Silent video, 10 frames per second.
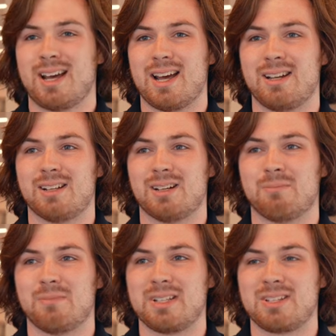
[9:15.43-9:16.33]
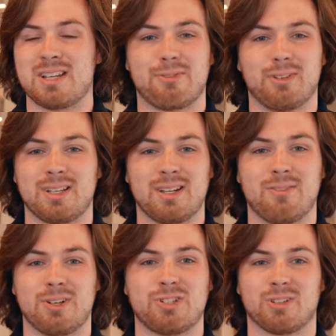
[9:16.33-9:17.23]
And it's definitely an
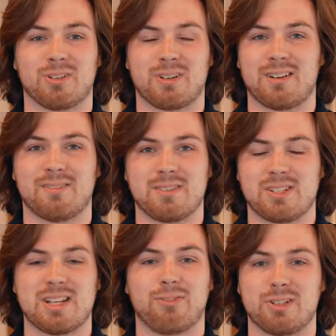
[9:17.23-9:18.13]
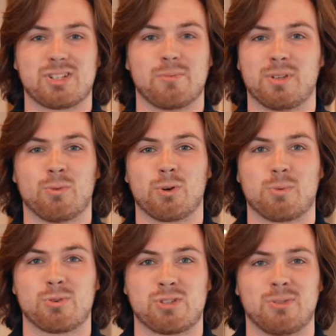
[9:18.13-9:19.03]
adventure, and it's definitely something worth
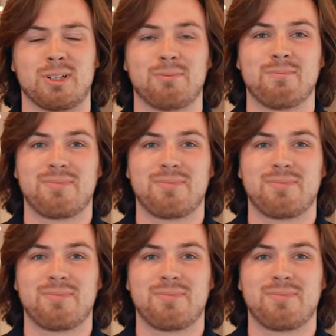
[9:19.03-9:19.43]
pursuing.